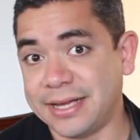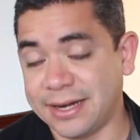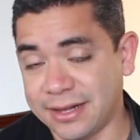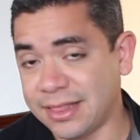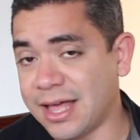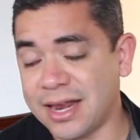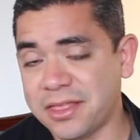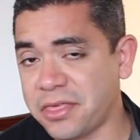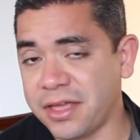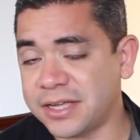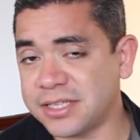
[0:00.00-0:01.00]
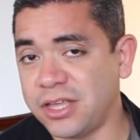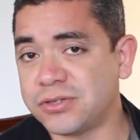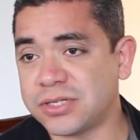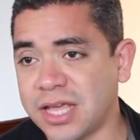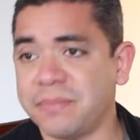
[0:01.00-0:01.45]
in a lot of the things that
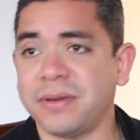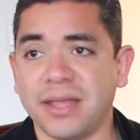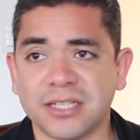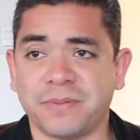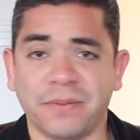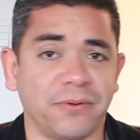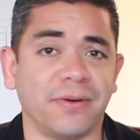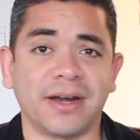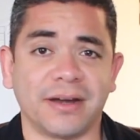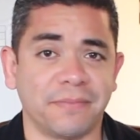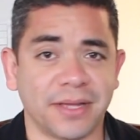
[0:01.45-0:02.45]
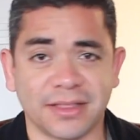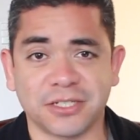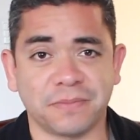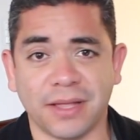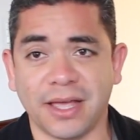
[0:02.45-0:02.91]
you say, but yes, people wanted a big
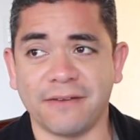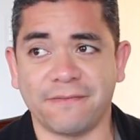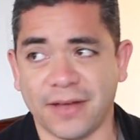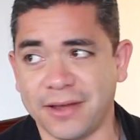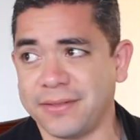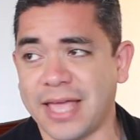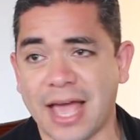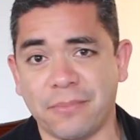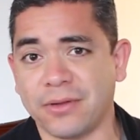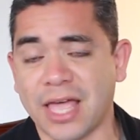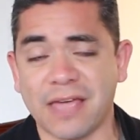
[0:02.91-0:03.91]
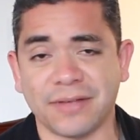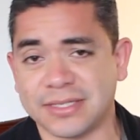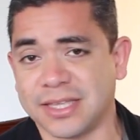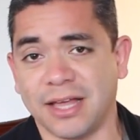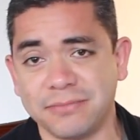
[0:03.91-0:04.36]
display, and finally Apple gave
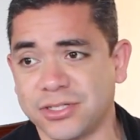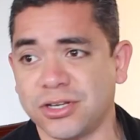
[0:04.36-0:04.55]
it to them,